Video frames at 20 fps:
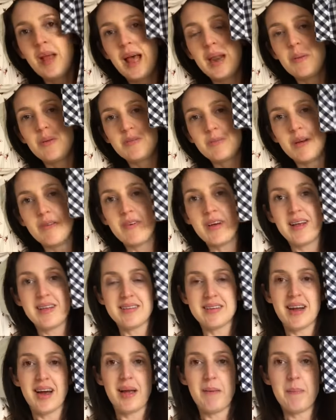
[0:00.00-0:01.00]
And it was my
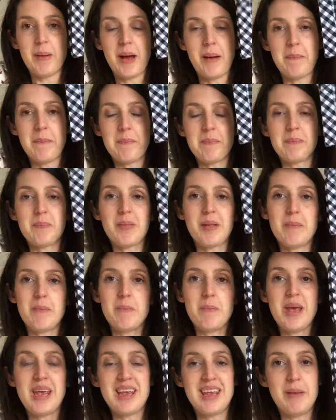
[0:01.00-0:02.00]
first time um,
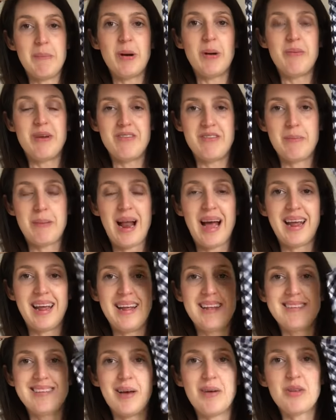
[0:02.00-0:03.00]
making a popover
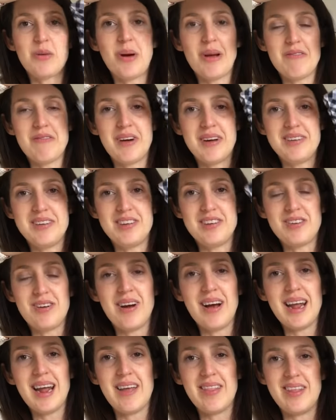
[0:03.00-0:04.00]
placket, so that was quite fun to
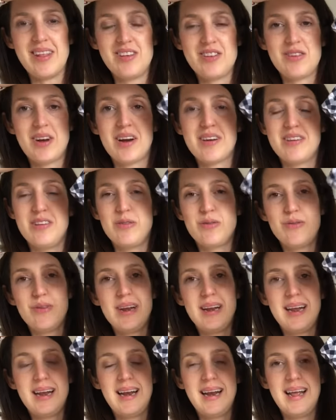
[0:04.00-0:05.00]
try and the instructions were
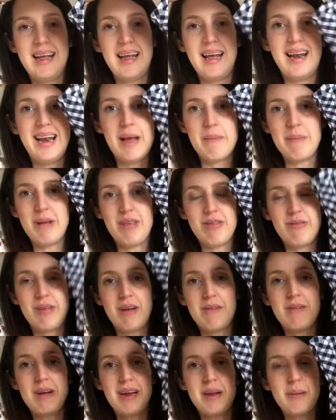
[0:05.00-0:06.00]
really clear and led me through
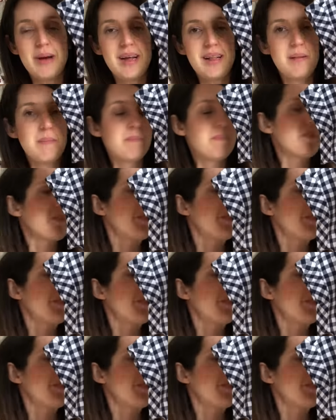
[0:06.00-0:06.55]
that really well.